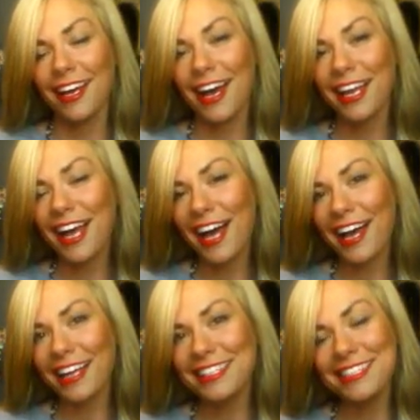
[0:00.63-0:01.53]
Hi
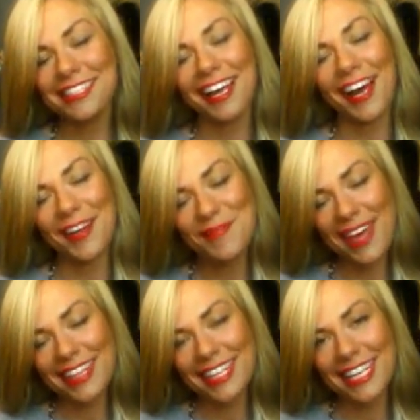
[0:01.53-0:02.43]
guys, I'm
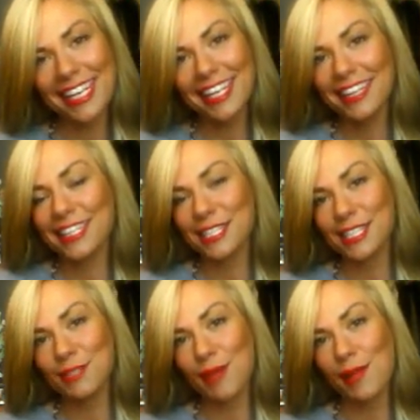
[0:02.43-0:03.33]
Bethany. This
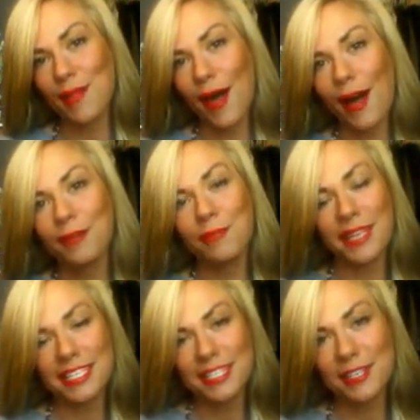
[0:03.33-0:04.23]
is my blog,
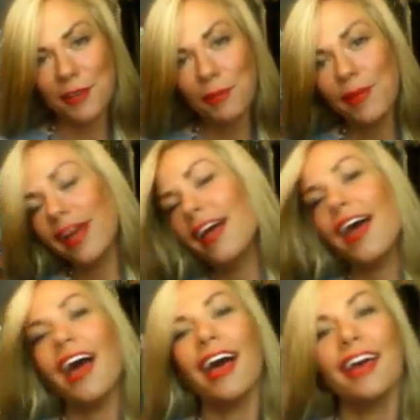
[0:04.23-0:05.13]
Bee Soup,
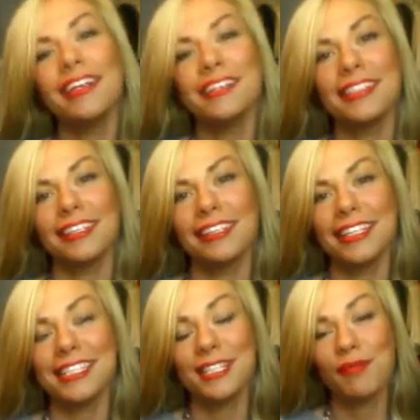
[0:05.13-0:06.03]
and
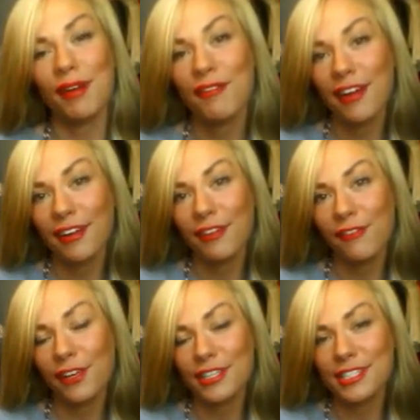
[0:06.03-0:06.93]
this is my very
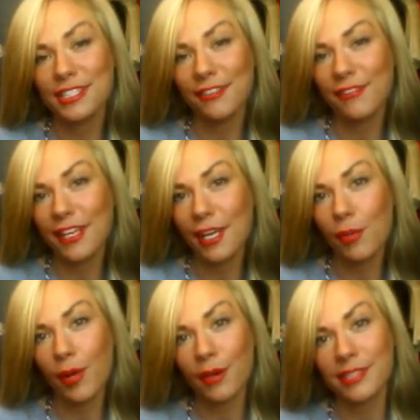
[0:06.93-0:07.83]
first video
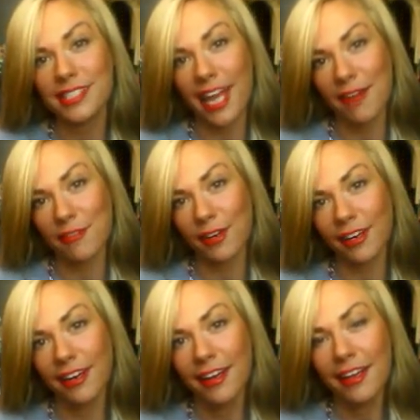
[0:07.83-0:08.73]
post
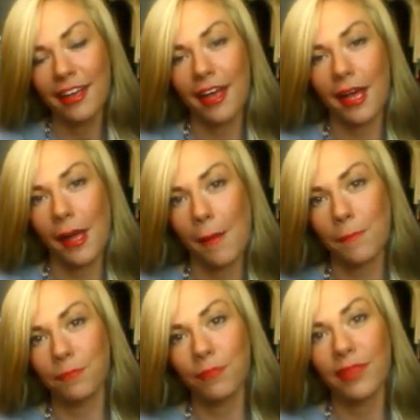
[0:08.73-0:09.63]
ever.
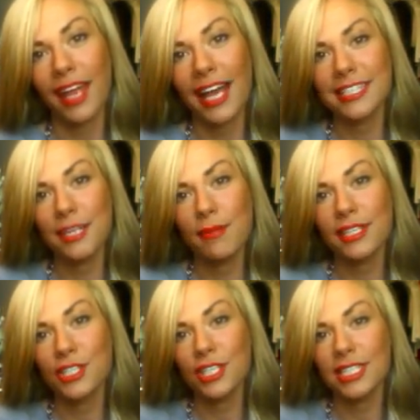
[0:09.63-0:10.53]
As I
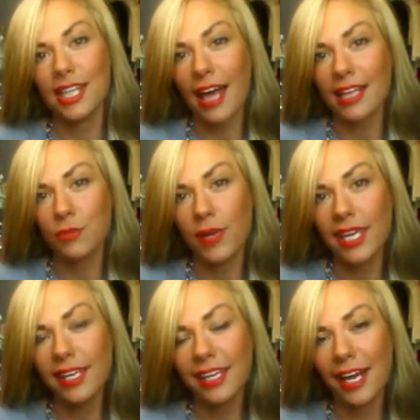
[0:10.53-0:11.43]
mentioned last
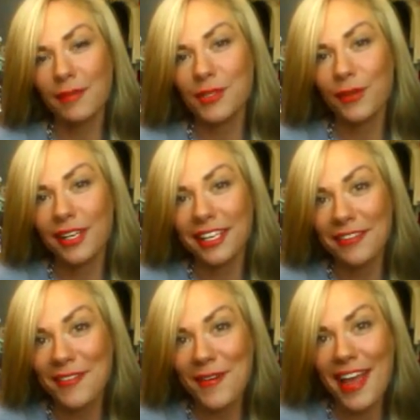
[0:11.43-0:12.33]
week, I'm doing a
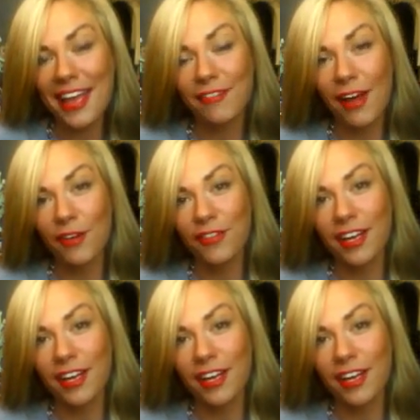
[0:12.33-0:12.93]
giveaway of e.l.f.